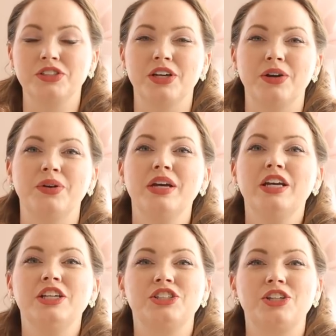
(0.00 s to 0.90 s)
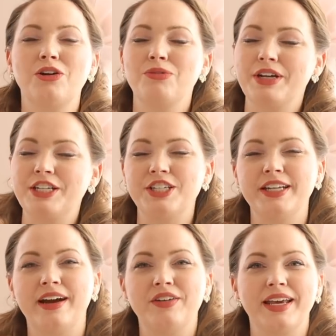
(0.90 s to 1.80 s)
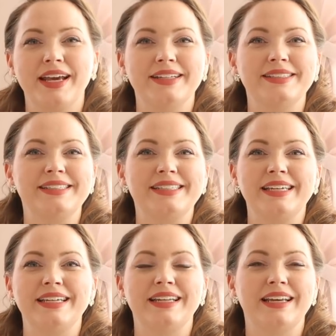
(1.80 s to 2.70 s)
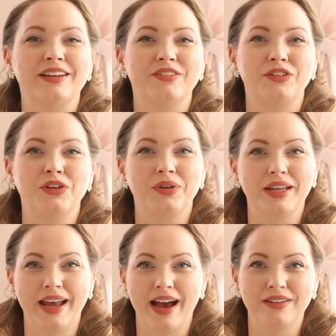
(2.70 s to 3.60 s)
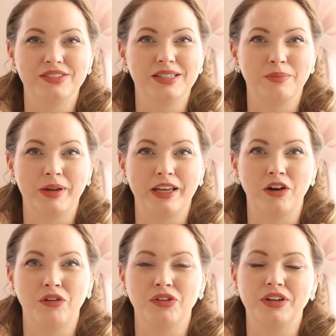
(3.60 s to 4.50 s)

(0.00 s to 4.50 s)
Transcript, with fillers: So start reaching out again, seeing if you can have somebody over.